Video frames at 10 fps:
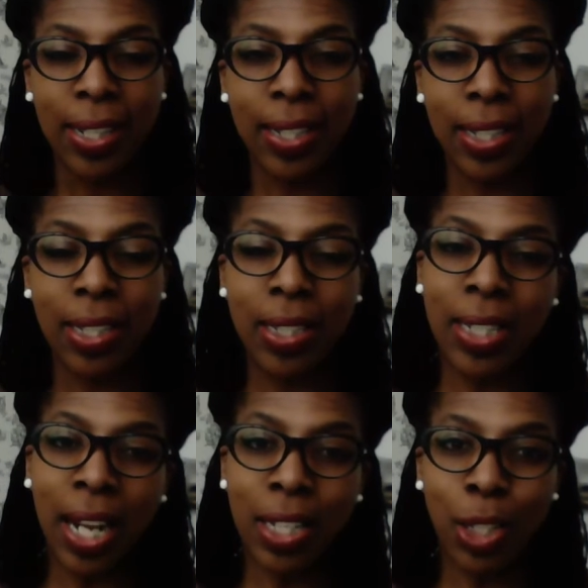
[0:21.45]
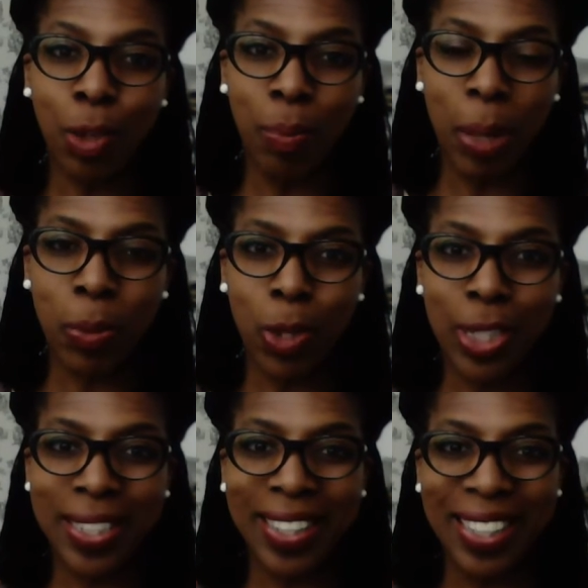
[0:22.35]
The title of my
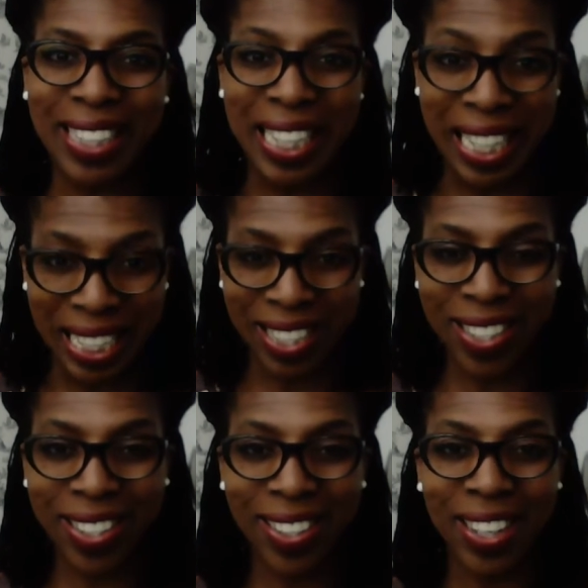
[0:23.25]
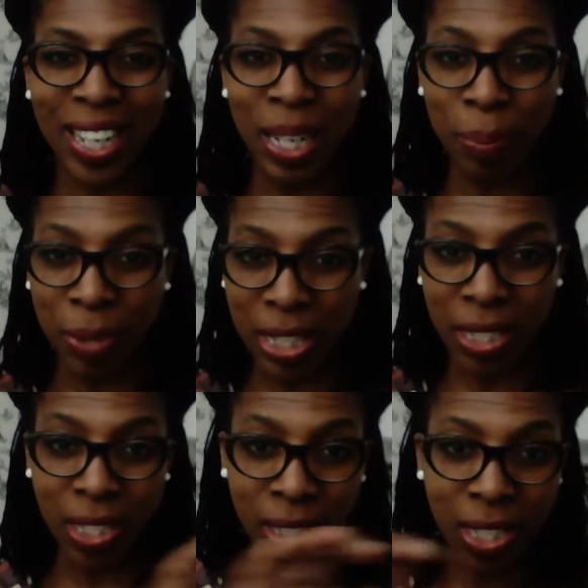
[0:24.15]
books is,
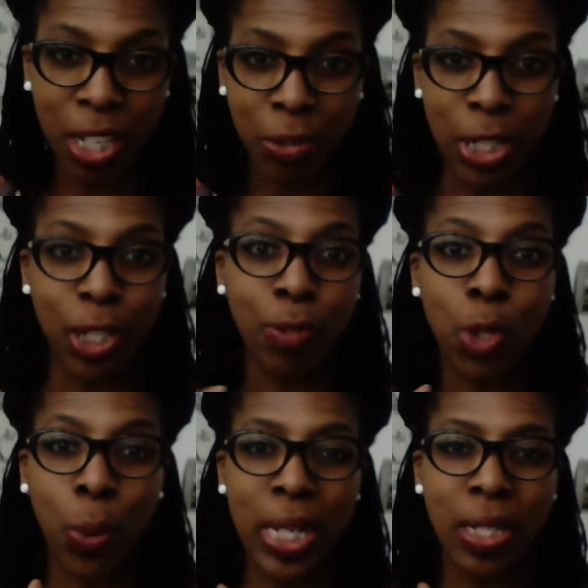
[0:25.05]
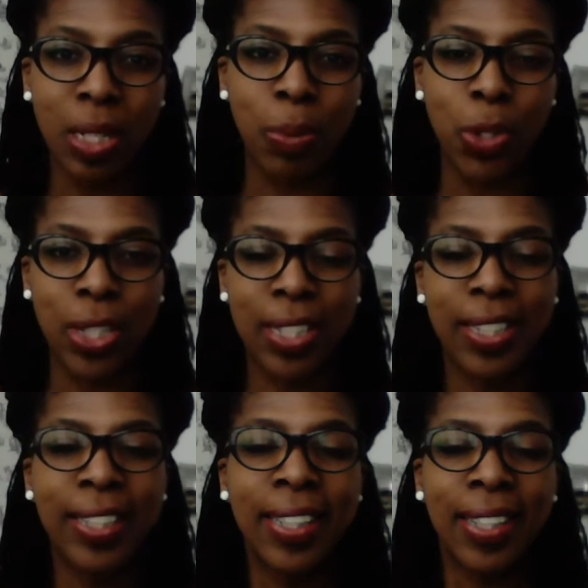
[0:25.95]
there's a series of 20 books,
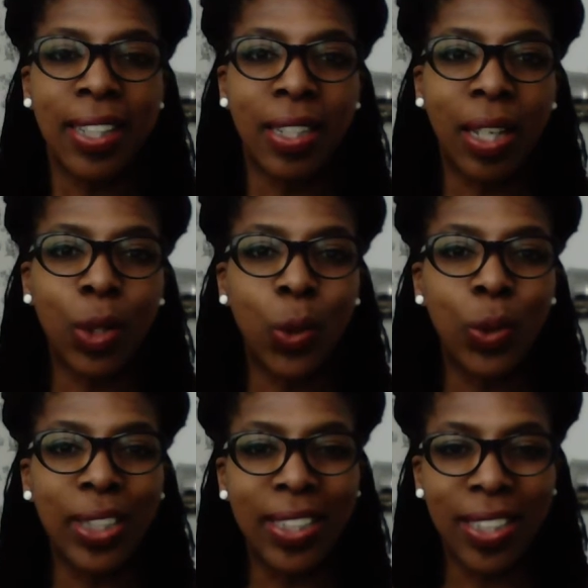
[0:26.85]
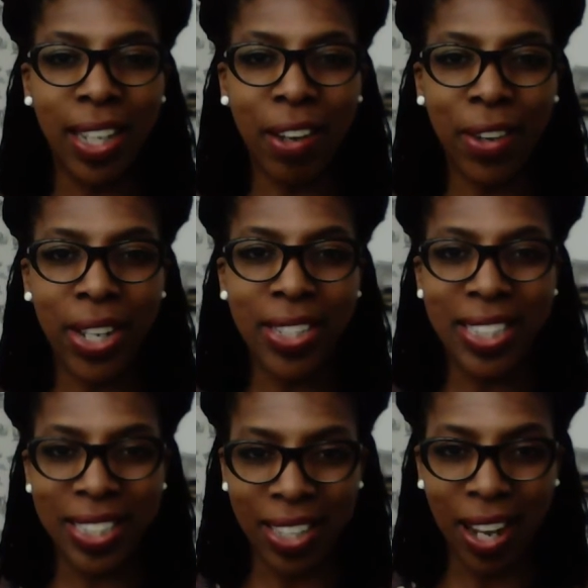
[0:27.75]
and they're called Interior
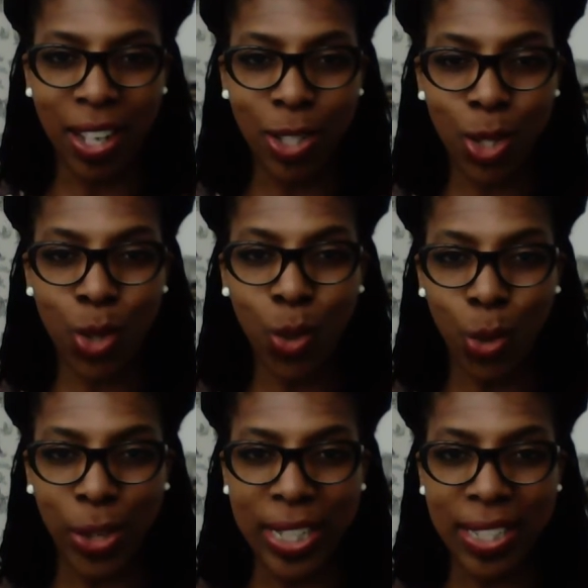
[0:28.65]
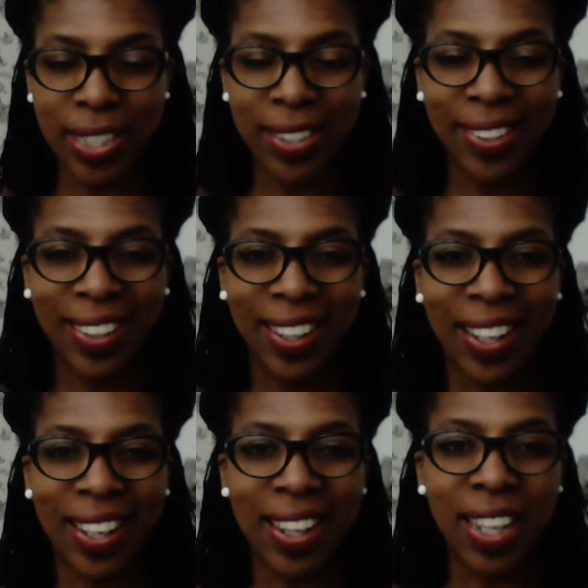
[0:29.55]
Design Stories.
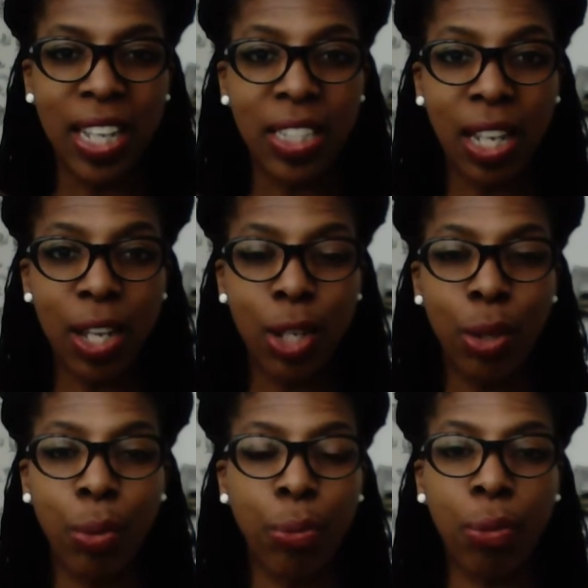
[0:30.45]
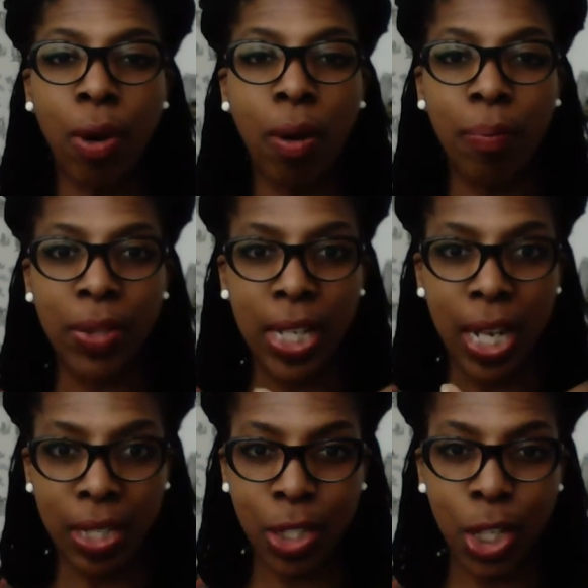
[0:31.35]
And they take you from
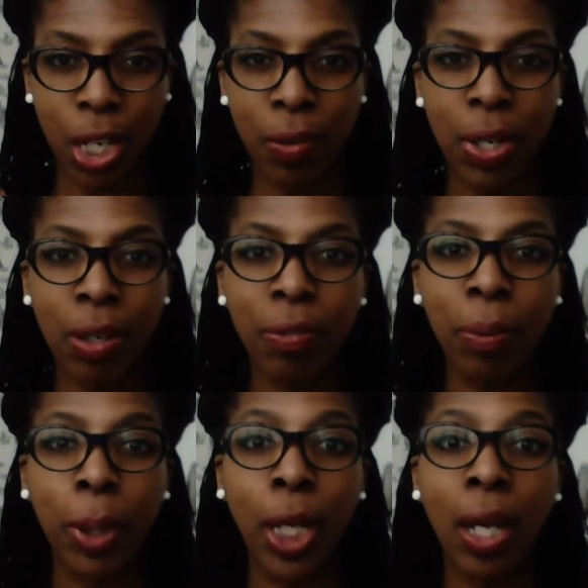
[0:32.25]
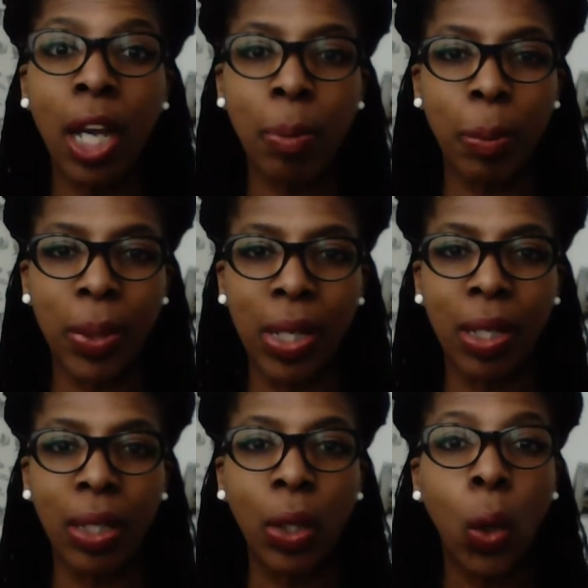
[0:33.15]
the exterior, from curb
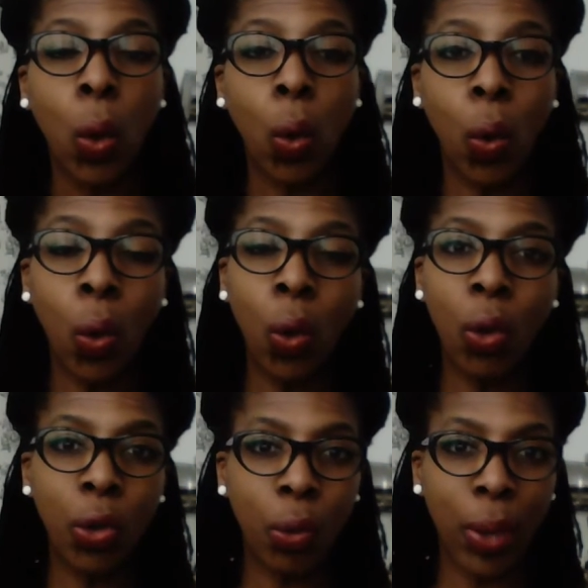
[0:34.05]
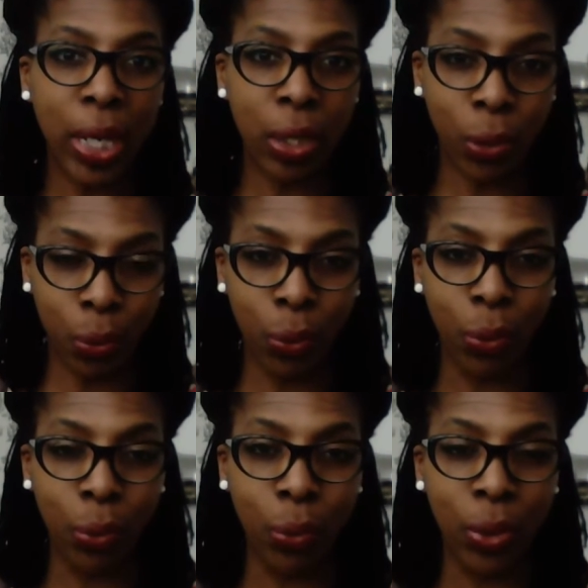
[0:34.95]
appeal, all the way
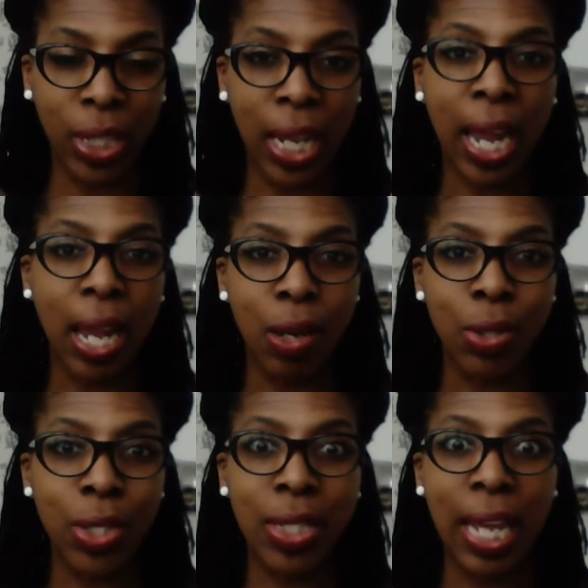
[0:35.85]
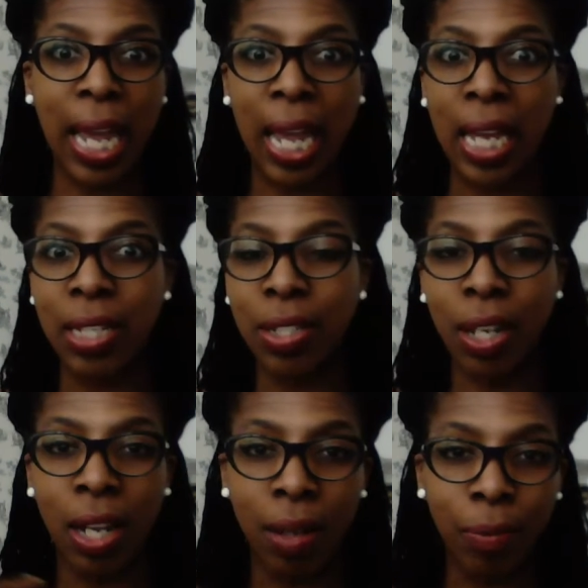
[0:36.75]
through the house and
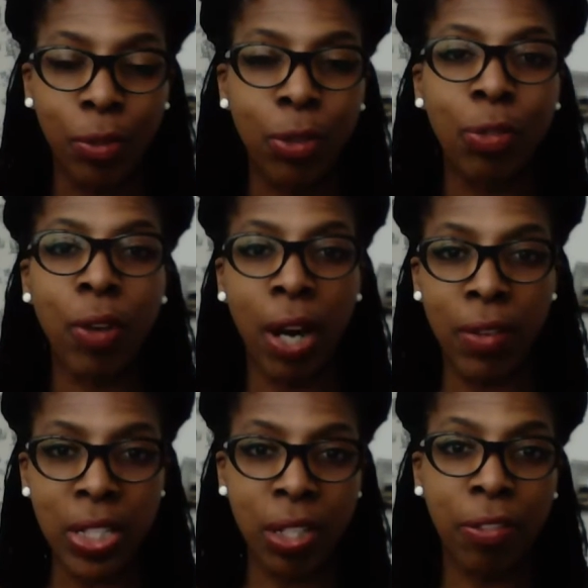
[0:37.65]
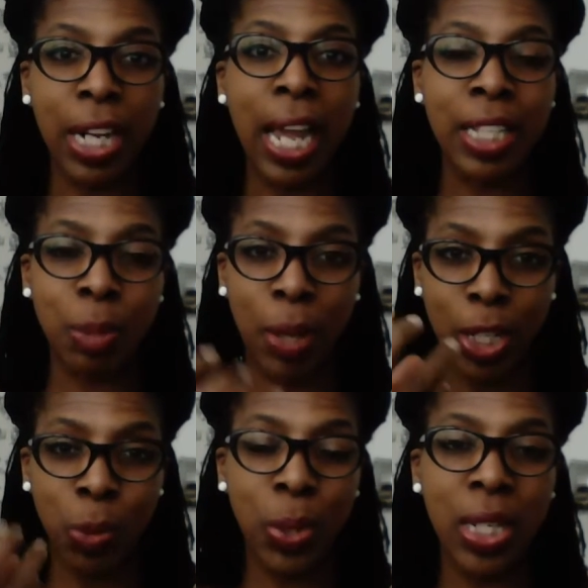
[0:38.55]
to various different
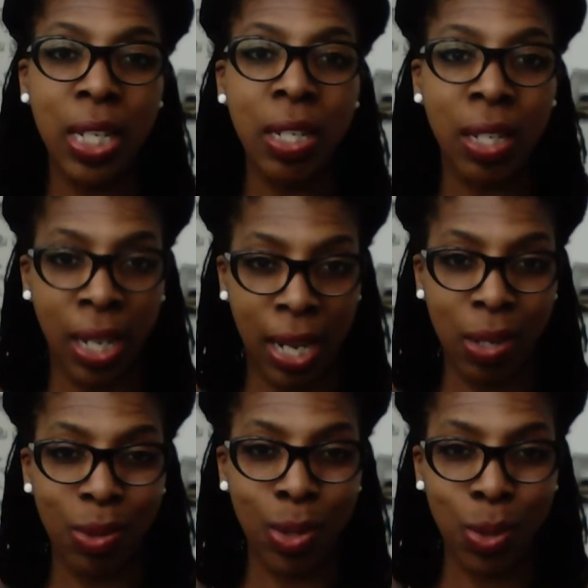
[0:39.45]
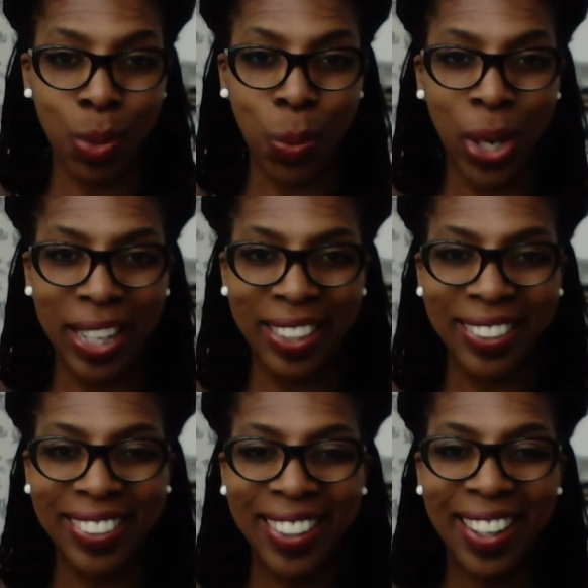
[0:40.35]
aspects within the house as well.